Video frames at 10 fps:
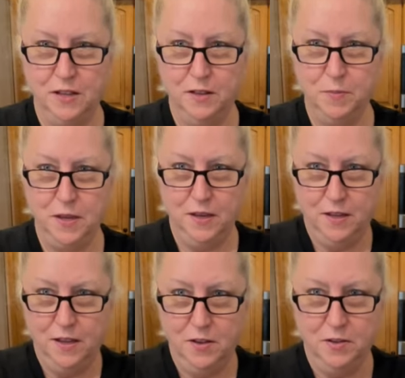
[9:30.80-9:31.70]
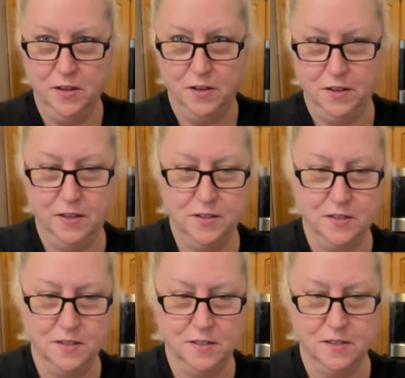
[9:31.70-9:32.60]
a little bit. They all look
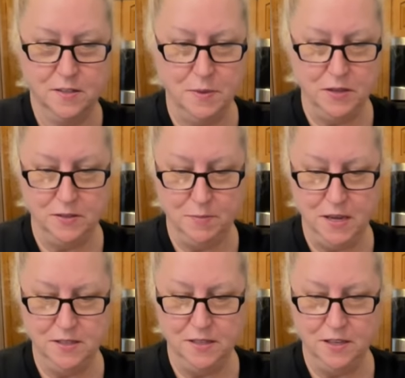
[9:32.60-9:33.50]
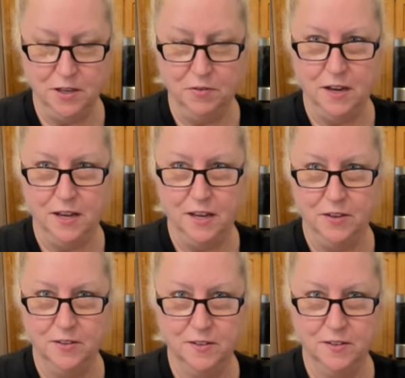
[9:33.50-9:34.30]
delicious. It smells amazing in here right now.